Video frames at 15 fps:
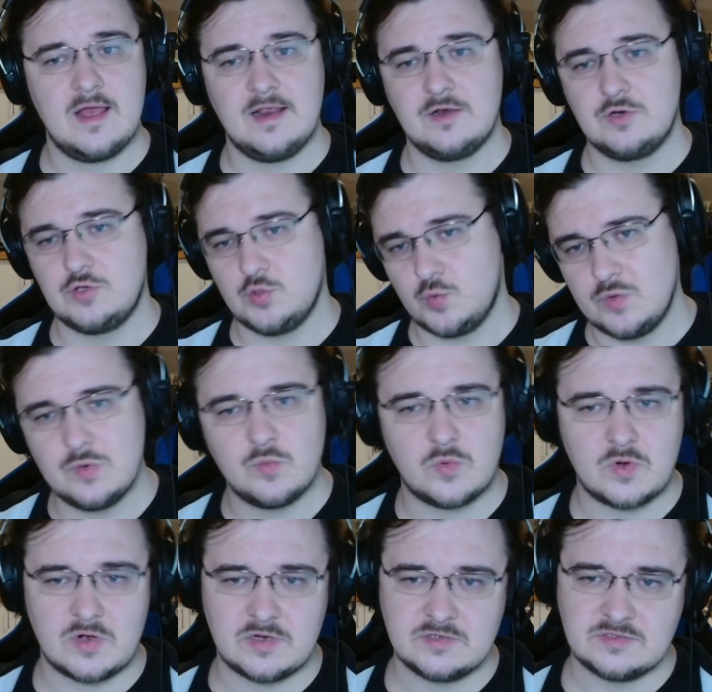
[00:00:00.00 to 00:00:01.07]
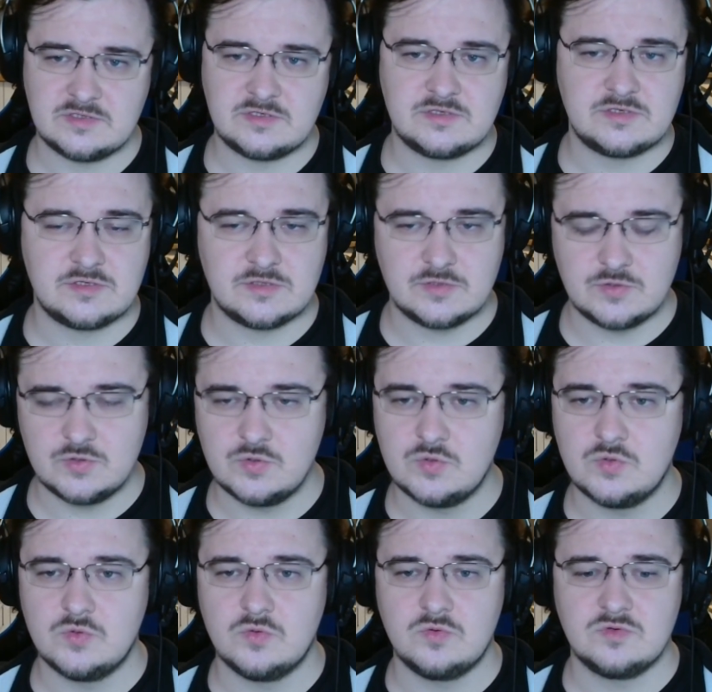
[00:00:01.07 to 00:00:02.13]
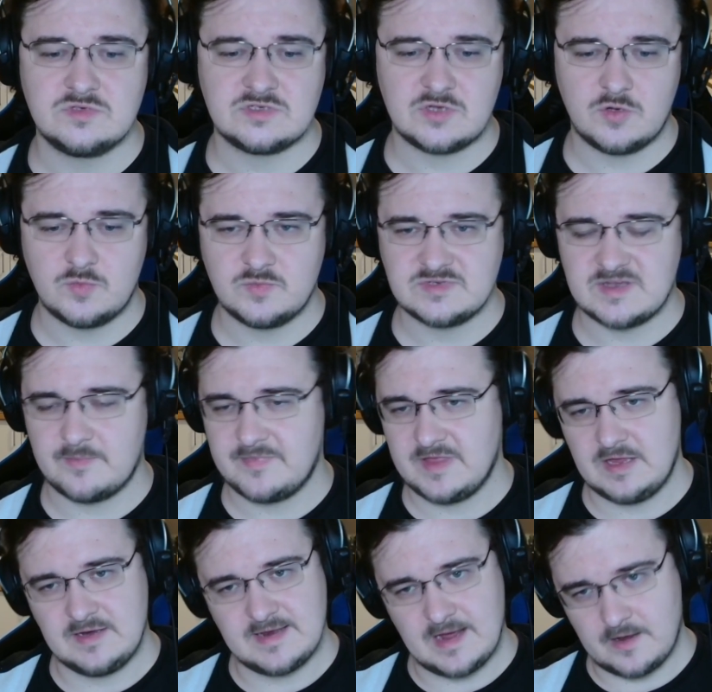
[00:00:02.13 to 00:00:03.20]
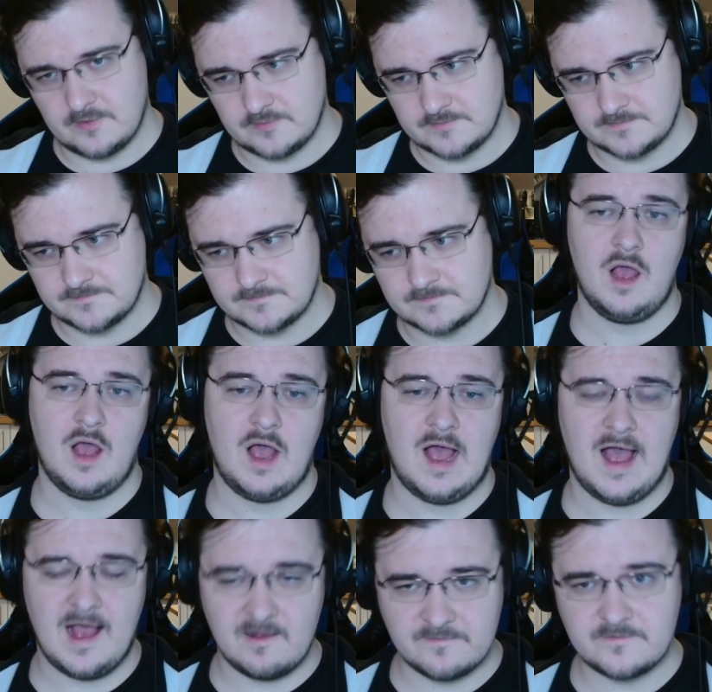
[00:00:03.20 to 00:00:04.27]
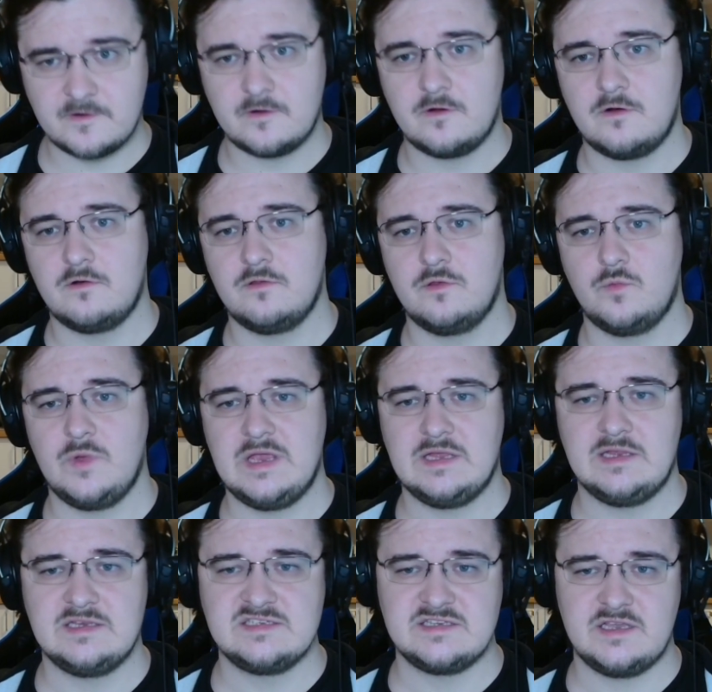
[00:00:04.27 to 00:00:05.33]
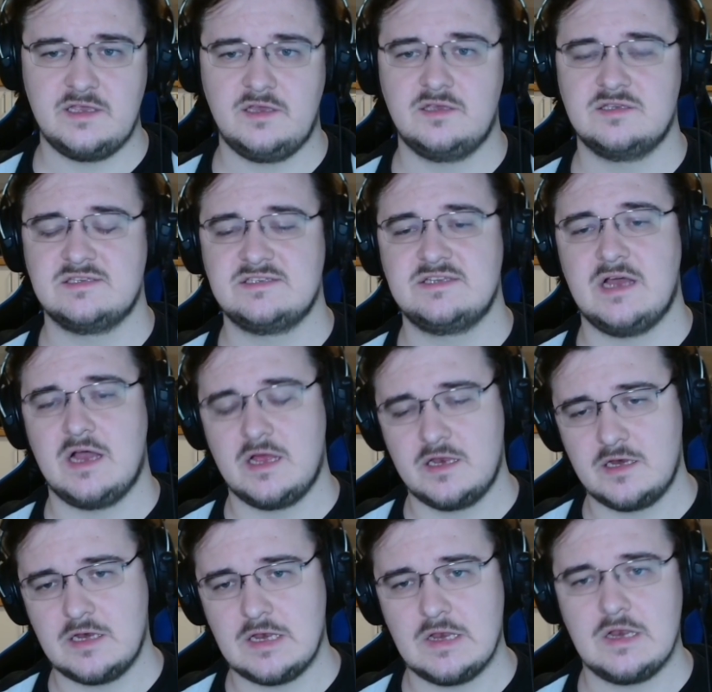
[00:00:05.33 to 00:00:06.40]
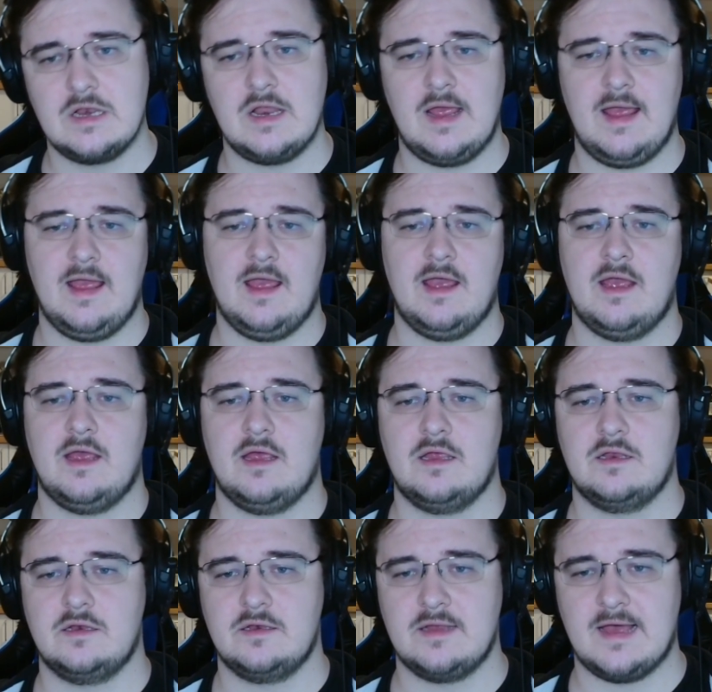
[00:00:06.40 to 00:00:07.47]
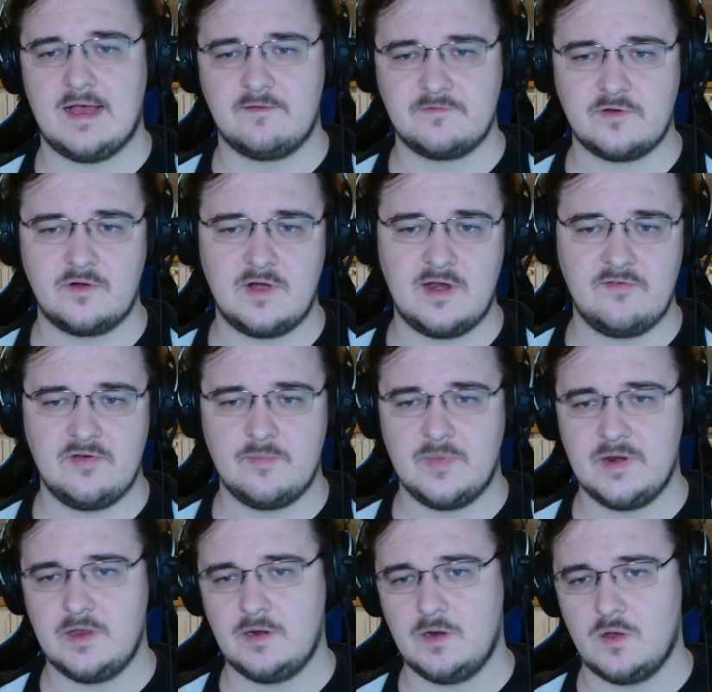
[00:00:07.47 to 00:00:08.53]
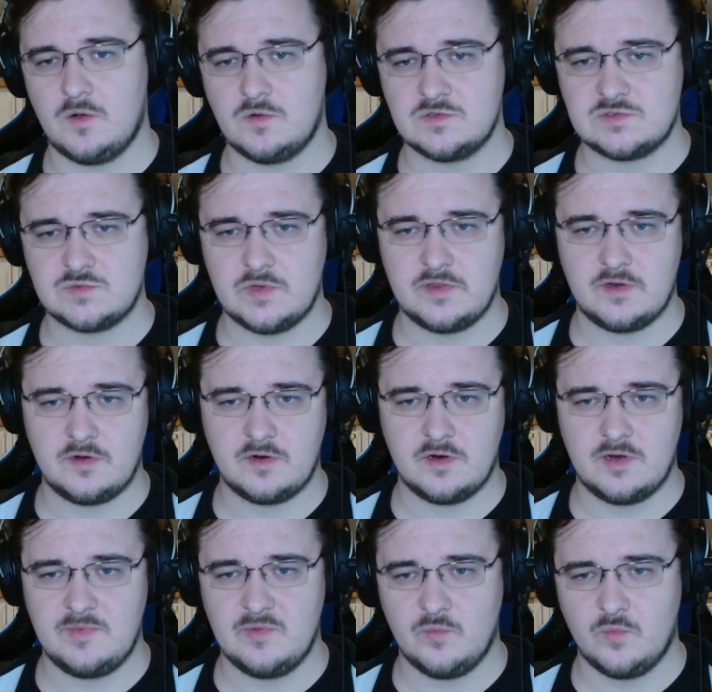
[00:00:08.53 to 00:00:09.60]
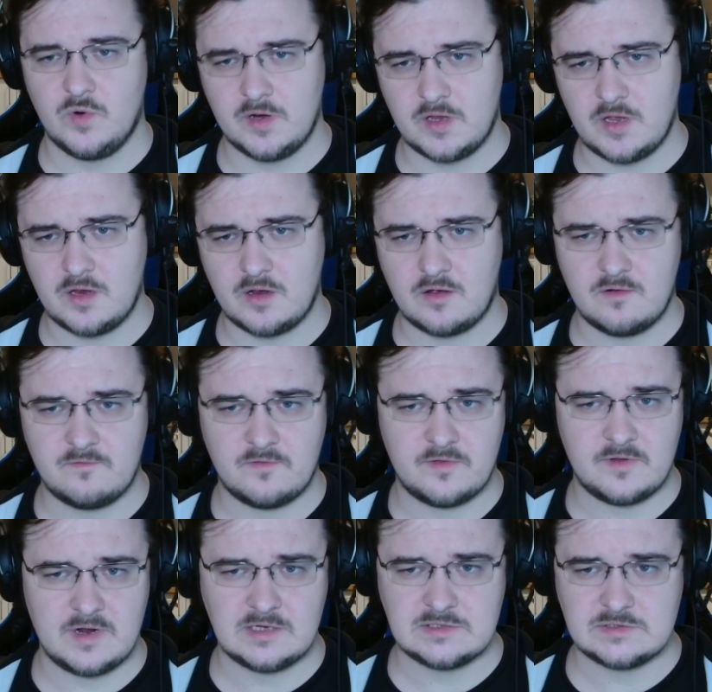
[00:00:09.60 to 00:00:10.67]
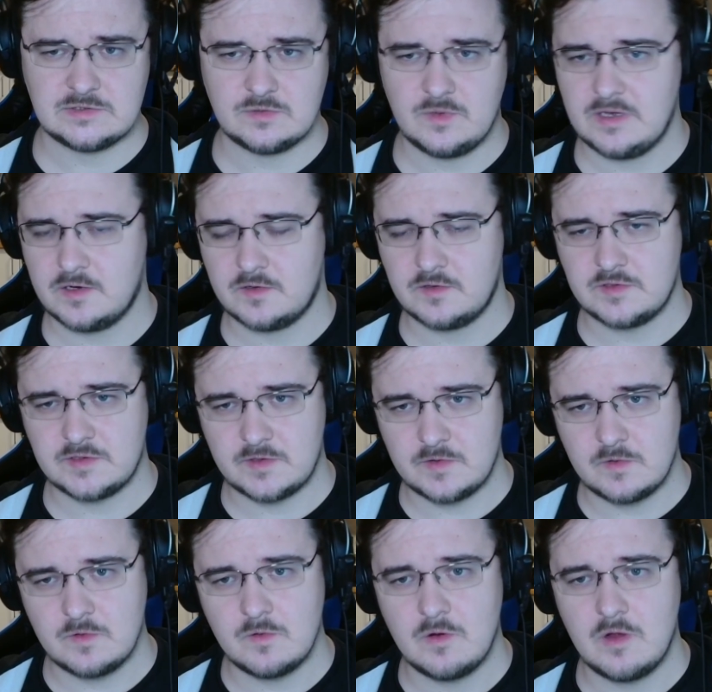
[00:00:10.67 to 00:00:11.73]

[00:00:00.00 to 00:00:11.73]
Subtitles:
Do we want to scope something down? After the weekly sync is done and after everybody knows what they're going to be working on for the next week or two,